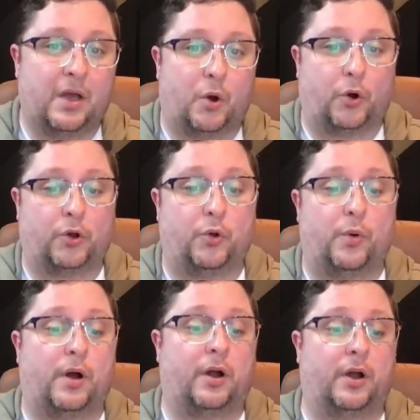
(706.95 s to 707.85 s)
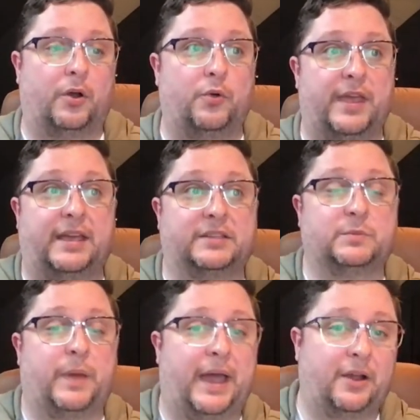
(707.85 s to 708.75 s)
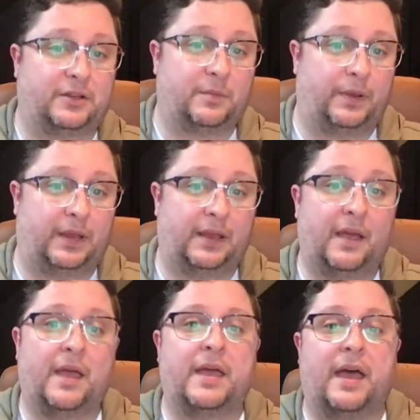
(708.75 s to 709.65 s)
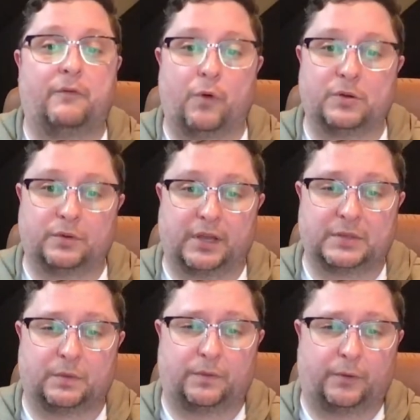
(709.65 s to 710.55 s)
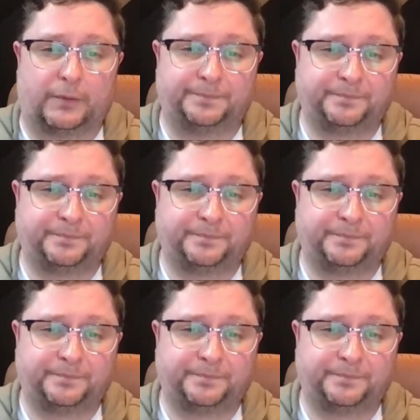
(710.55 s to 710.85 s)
or who are who they aspire to be have worked with us before